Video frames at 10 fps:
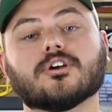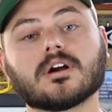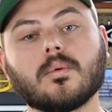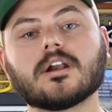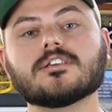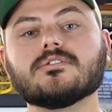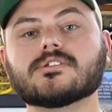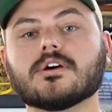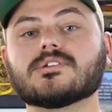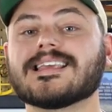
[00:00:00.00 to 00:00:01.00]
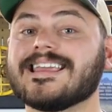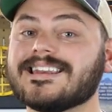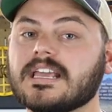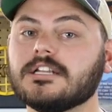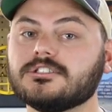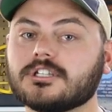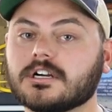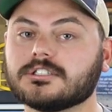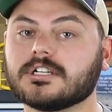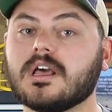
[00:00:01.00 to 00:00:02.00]
you're gonna wanna use those in
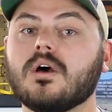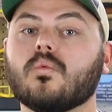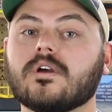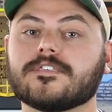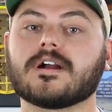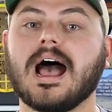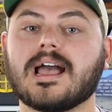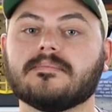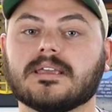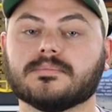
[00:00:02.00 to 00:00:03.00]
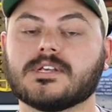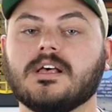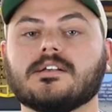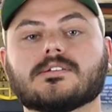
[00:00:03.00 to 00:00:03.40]
conjunction with your high beams.